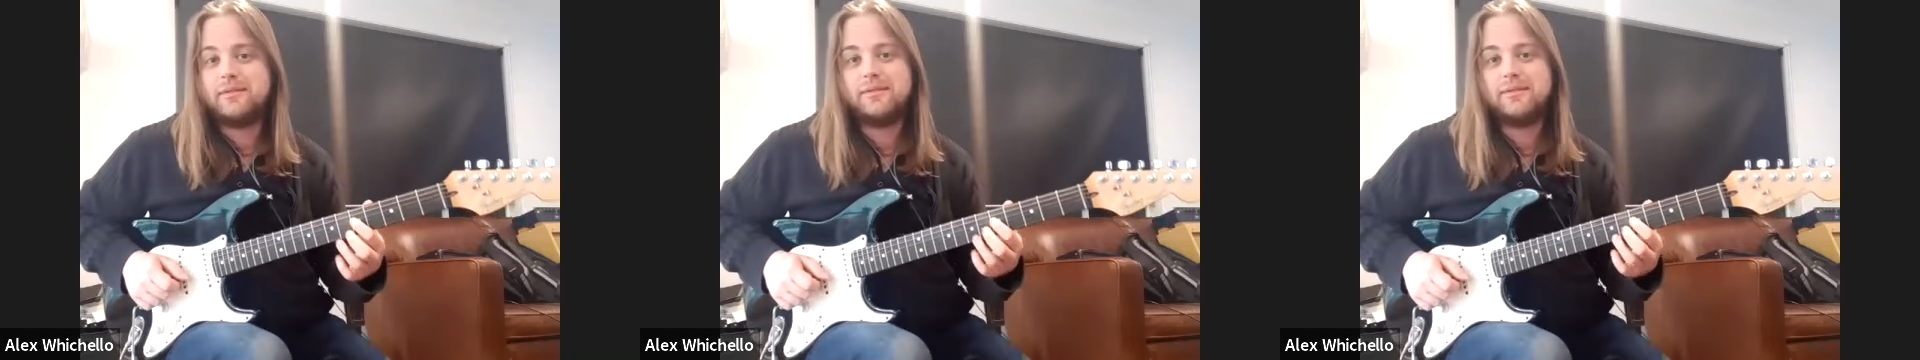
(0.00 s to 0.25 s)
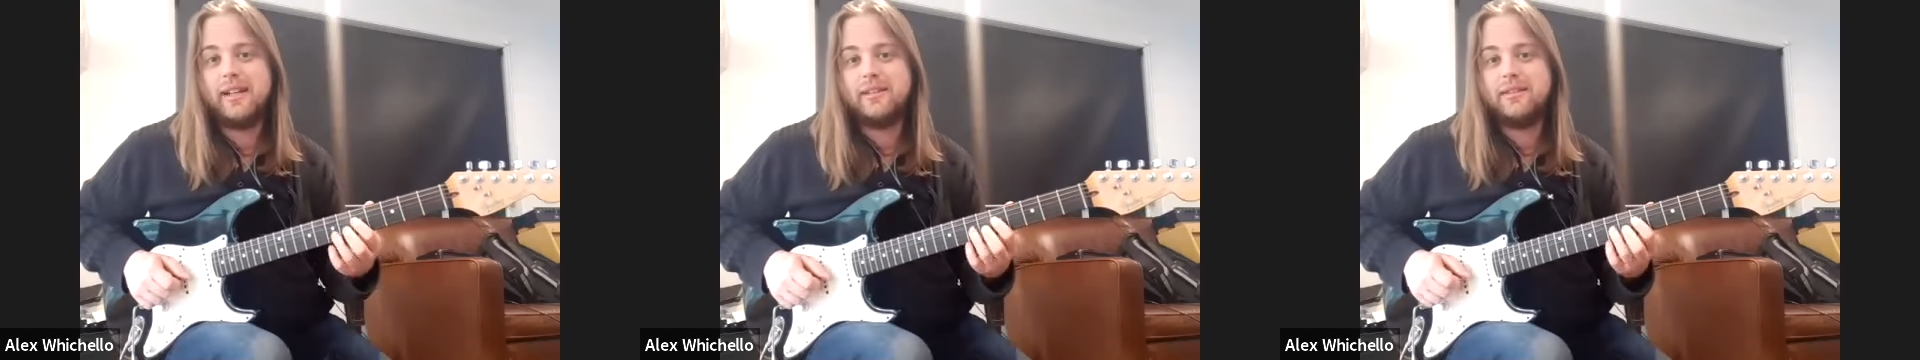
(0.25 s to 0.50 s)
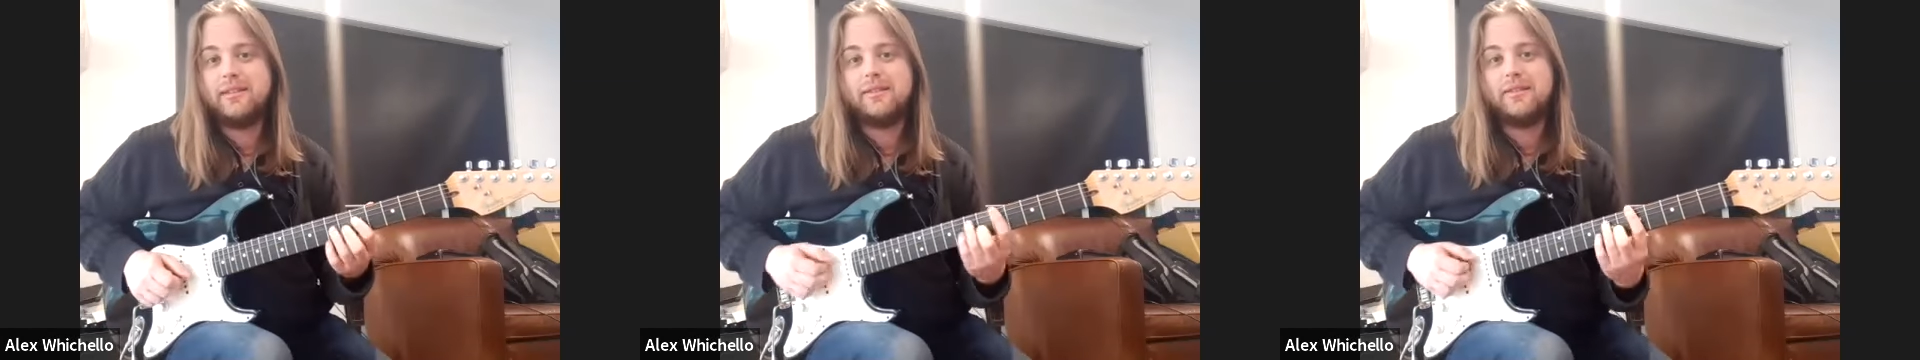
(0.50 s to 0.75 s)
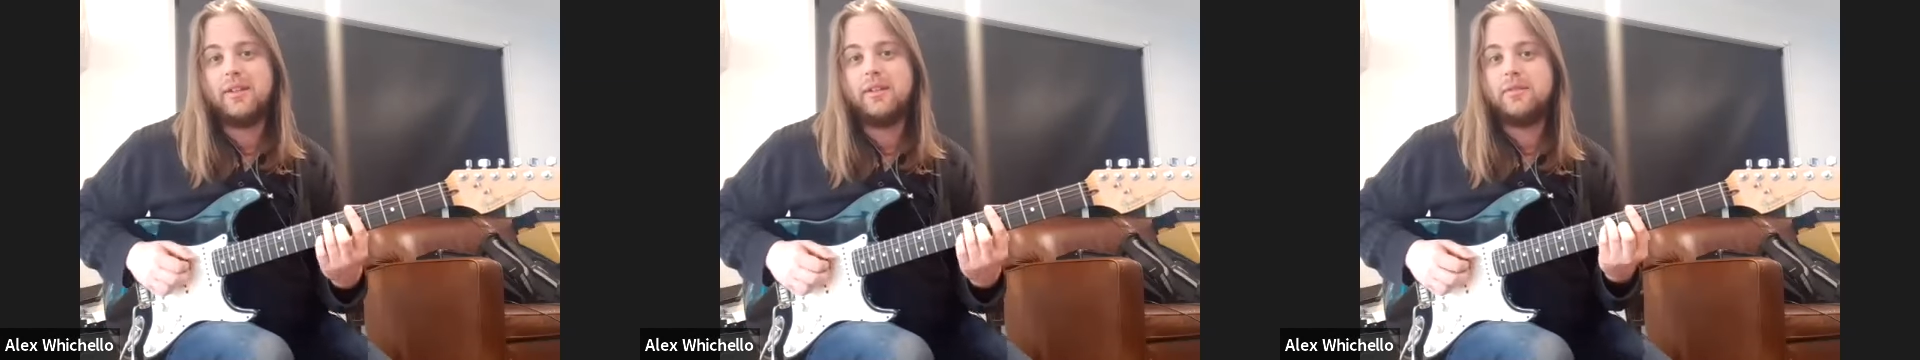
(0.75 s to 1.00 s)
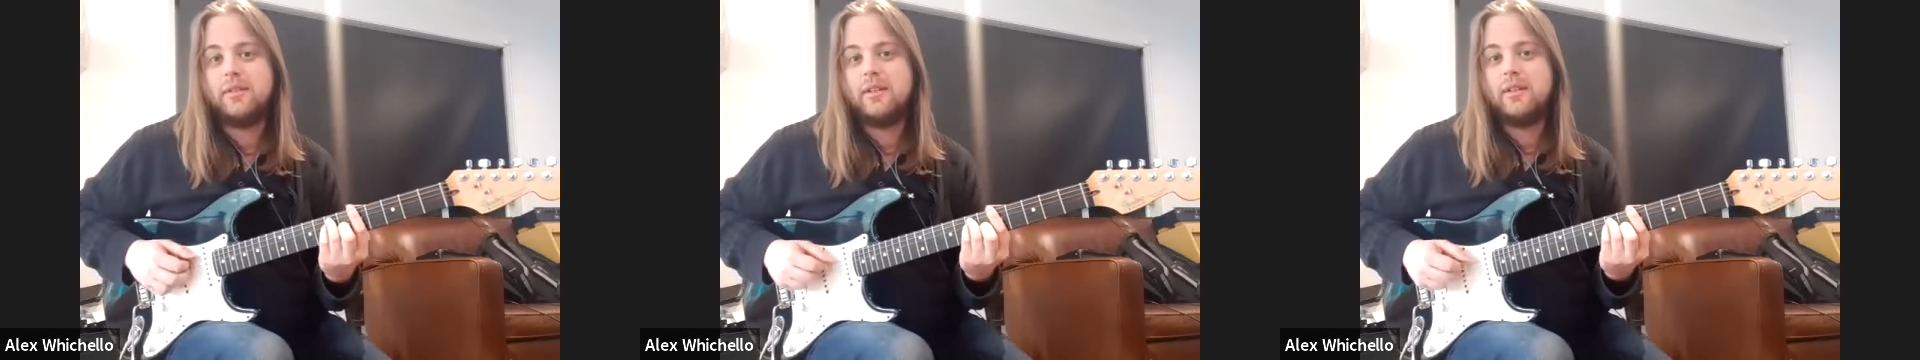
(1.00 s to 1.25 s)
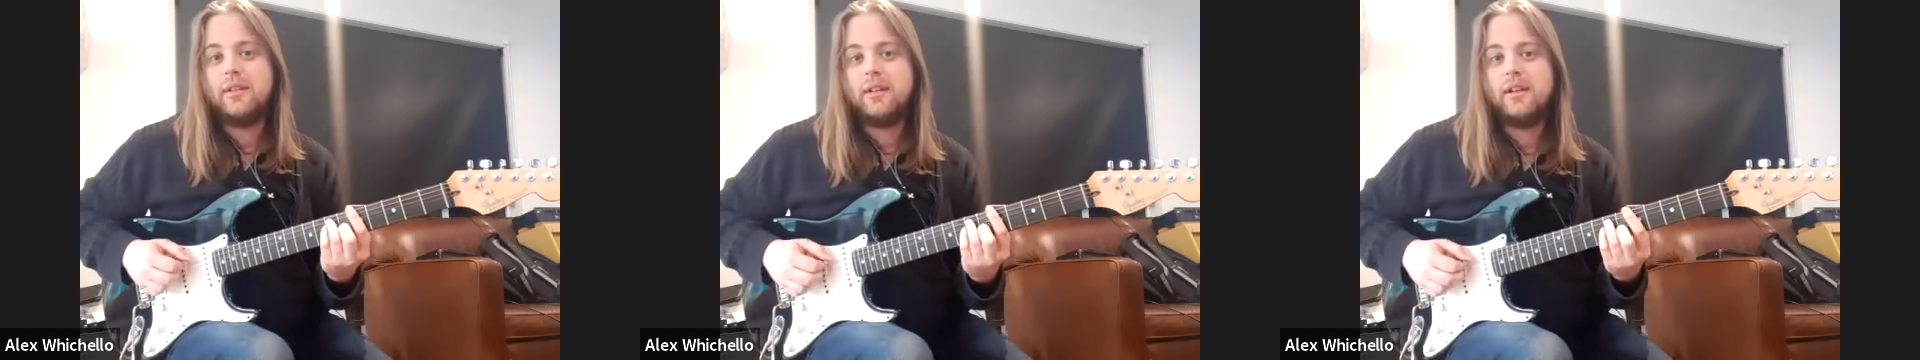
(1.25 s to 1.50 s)
right?
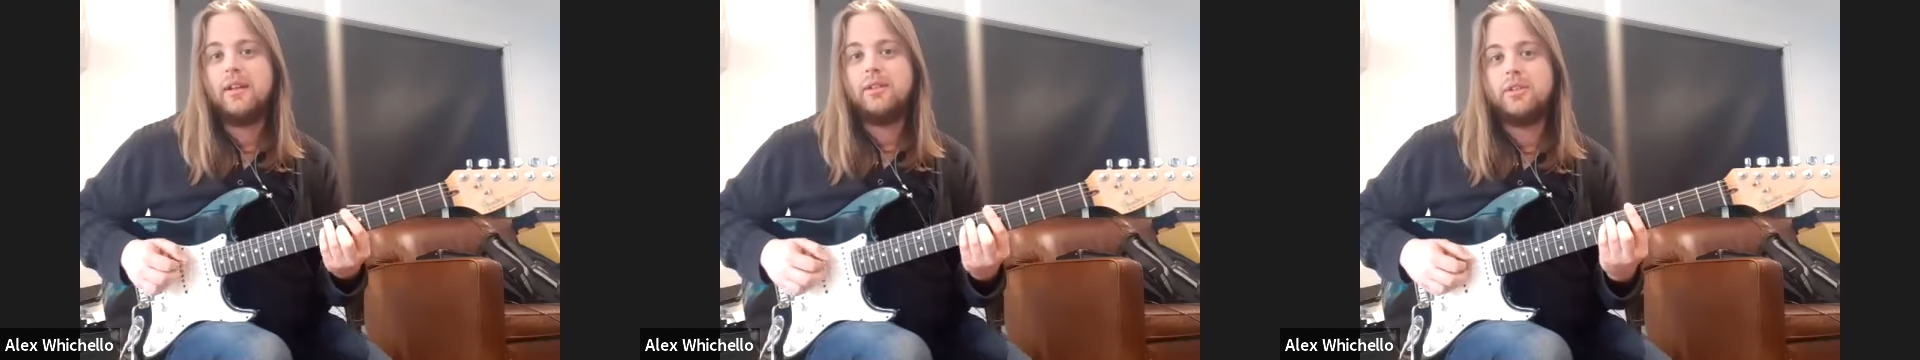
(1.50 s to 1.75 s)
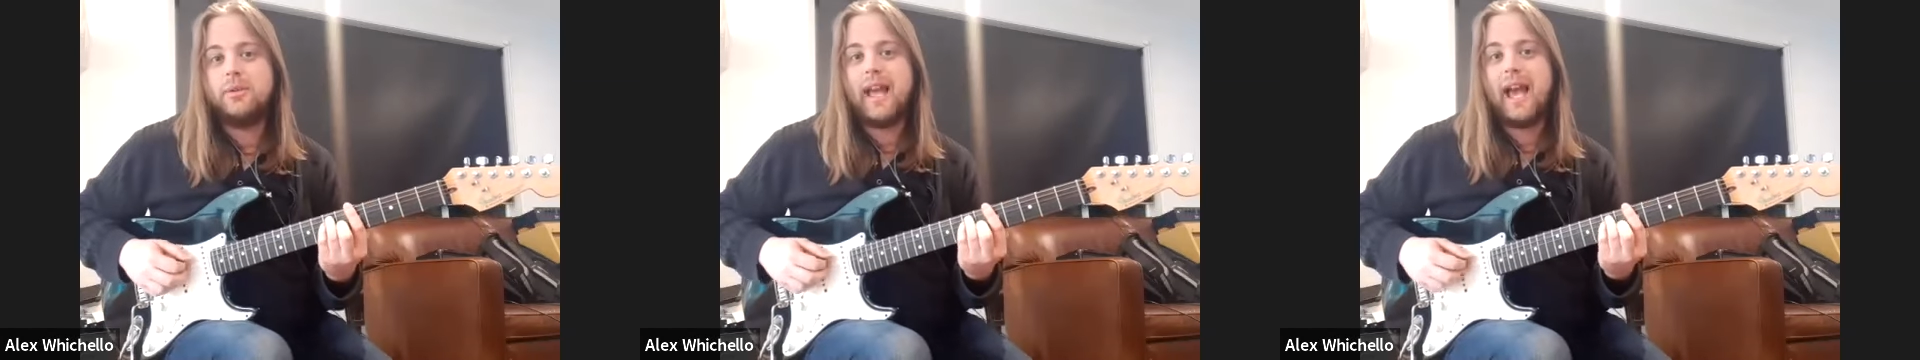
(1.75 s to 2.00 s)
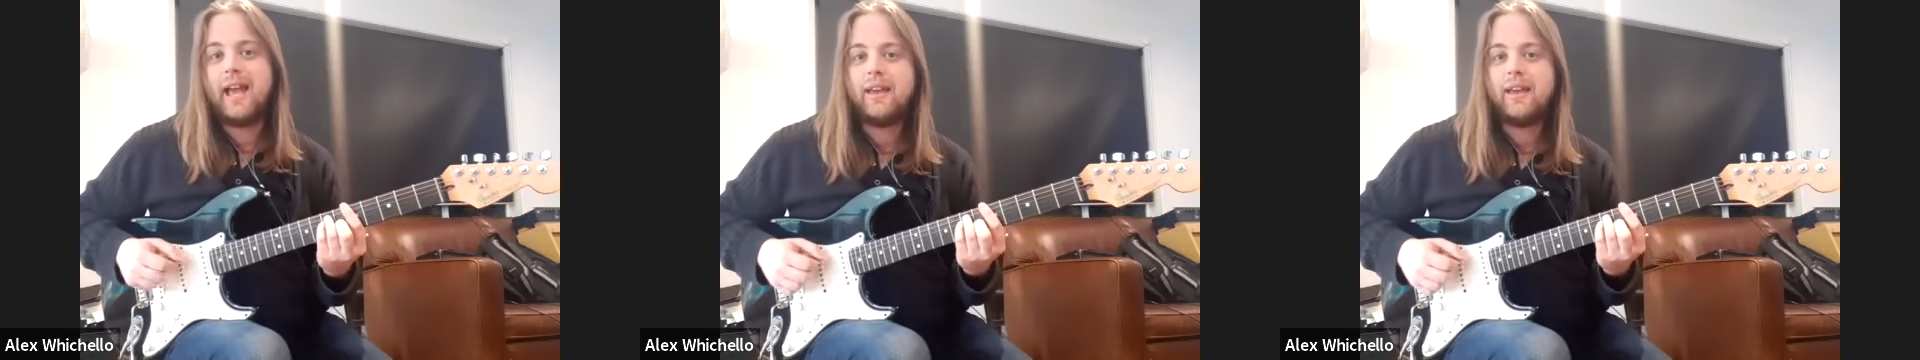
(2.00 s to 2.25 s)
Doing A,